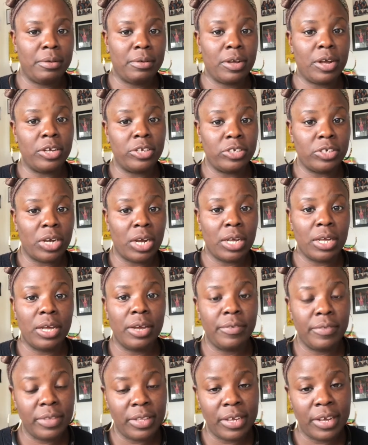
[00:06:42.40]
contract.
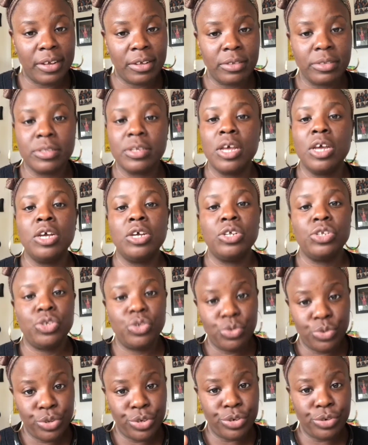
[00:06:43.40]
Everything else,
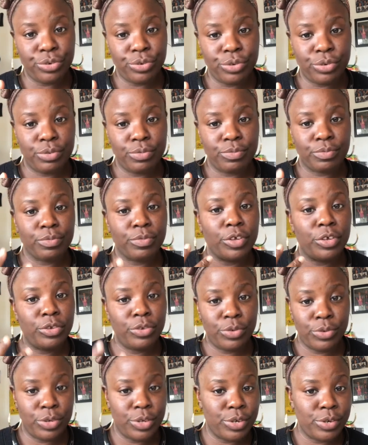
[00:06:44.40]
2 years.
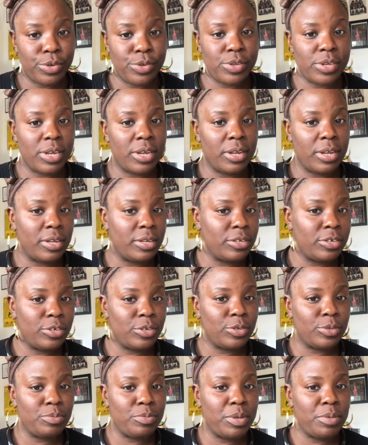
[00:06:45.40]
2 years. And
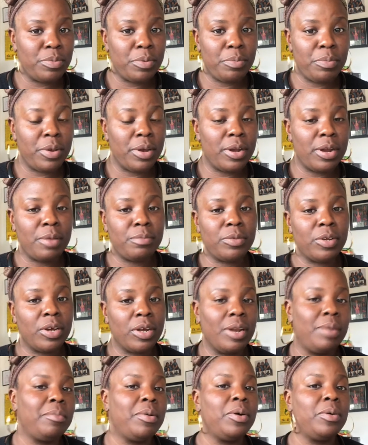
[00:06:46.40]
just be prepared. I'm
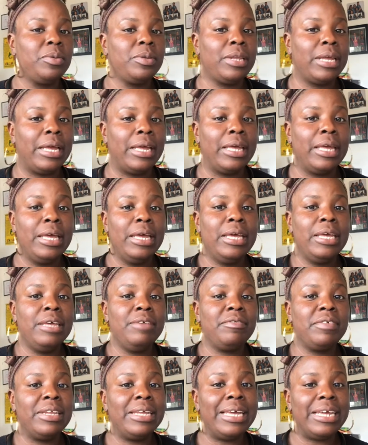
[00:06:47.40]
talking about like
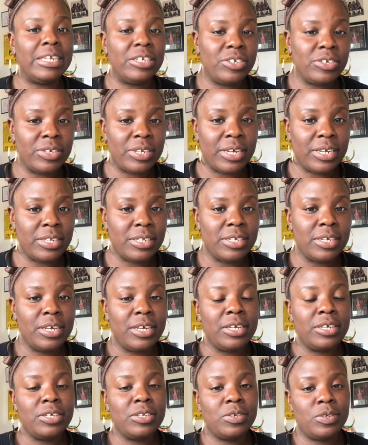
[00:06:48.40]
even internet.
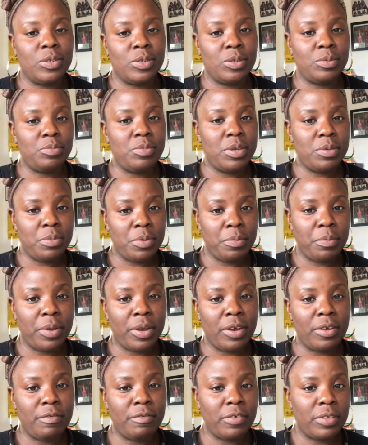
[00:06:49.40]
Just be
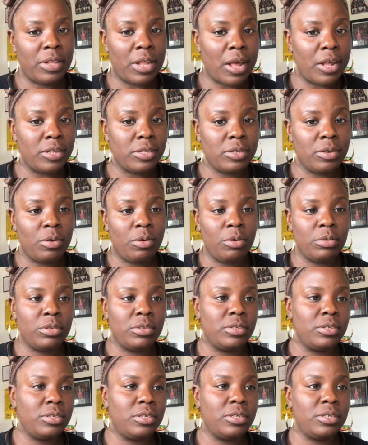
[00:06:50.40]
prepared for that. So
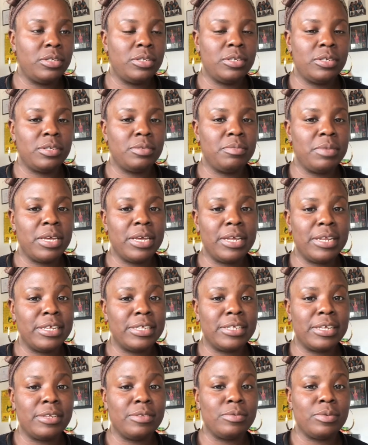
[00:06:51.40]
it doesn't make any
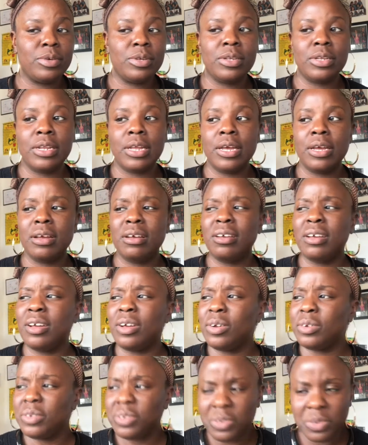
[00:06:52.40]
sense for you to like,
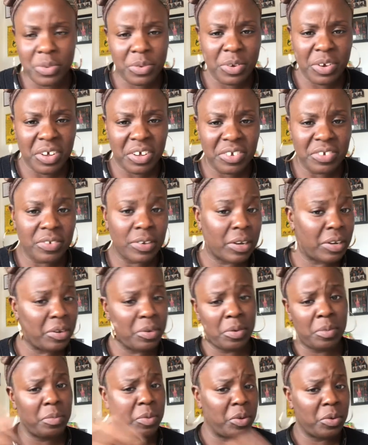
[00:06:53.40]
oh, you do a contract?
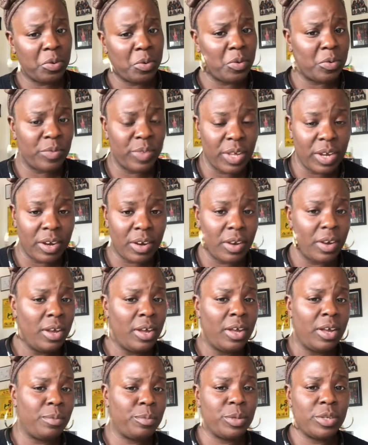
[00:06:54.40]
No, I'm gonna go over there.
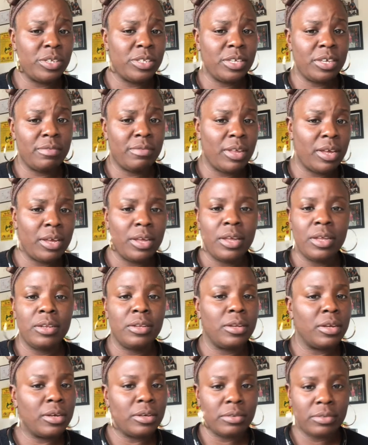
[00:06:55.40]
I'm gonna see if they.
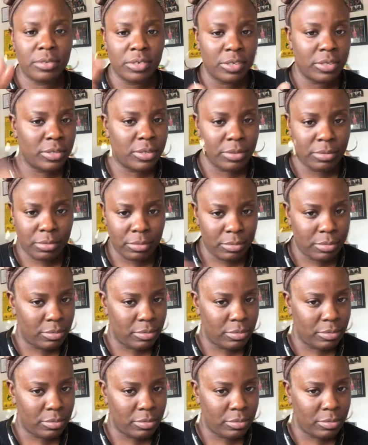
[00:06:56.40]
No, just